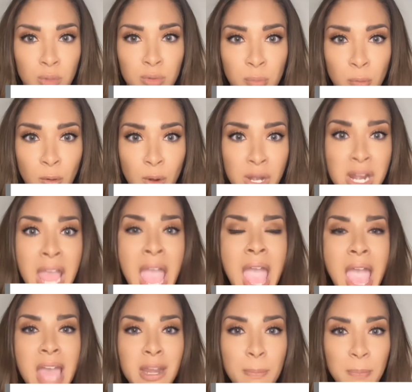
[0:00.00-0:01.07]
report
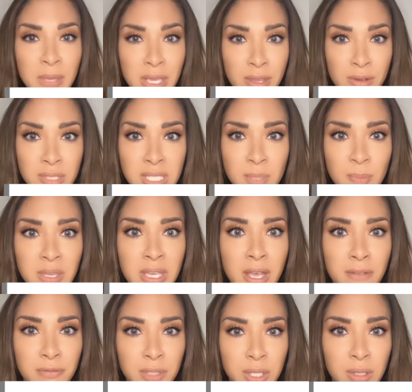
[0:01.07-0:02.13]
and appears to be
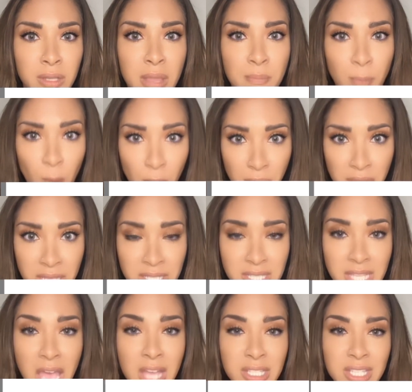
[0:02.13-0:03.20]
of little
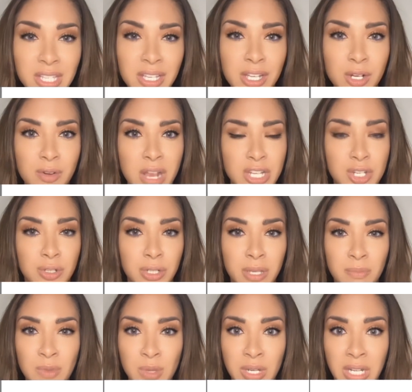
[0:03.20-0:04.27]
importance to the congressional
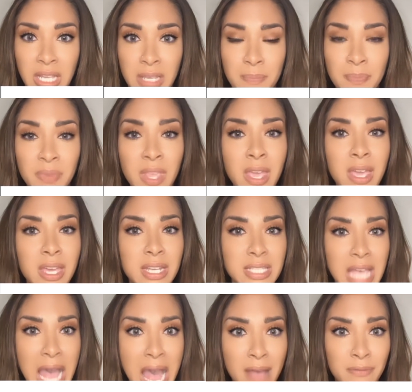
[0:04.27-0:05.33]
community. It
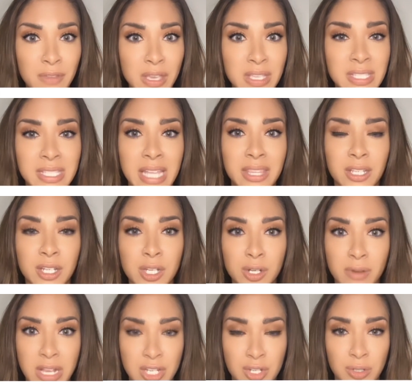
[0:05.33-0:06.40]
is obvious that the
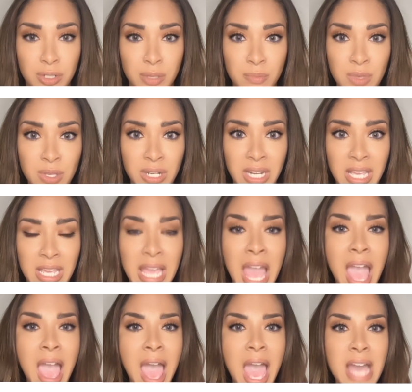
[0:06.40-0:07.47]
congressional community
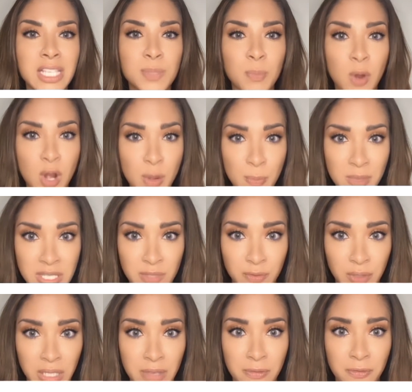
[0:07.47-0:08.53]
has
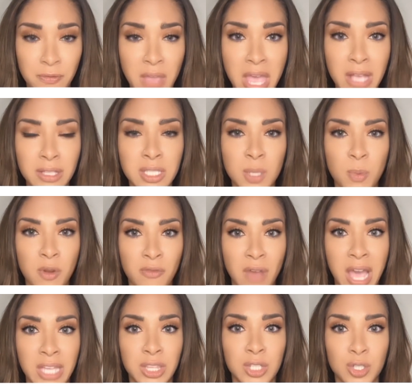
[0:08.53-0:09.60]
purposefully failed to
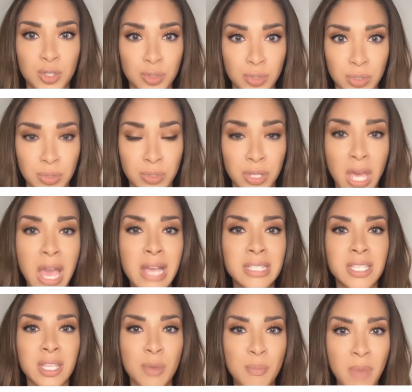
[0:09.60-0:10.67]
provide the truth
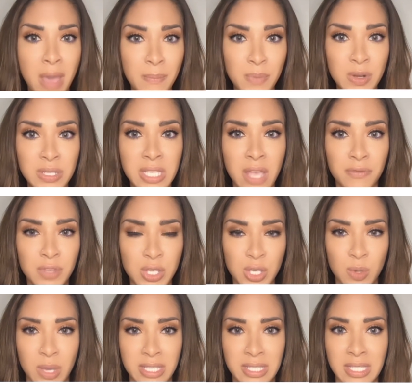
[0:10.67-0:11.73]
to the members of the
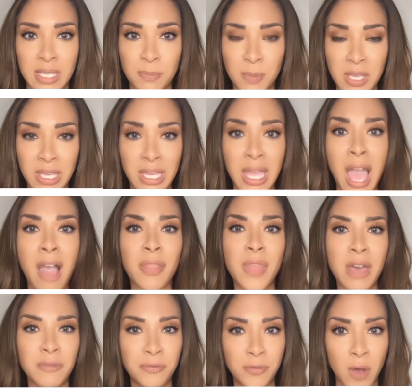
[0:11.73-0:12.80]
USCP
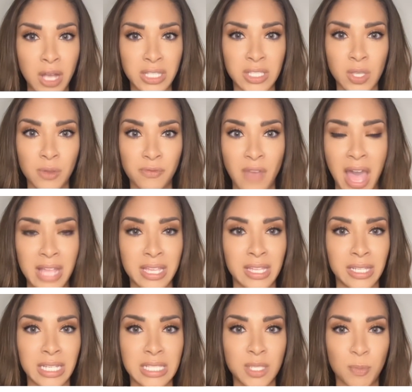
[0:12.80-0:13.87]
that fought so
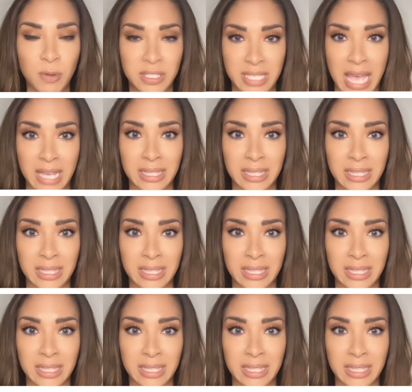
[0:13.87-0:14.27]
valiantly to protect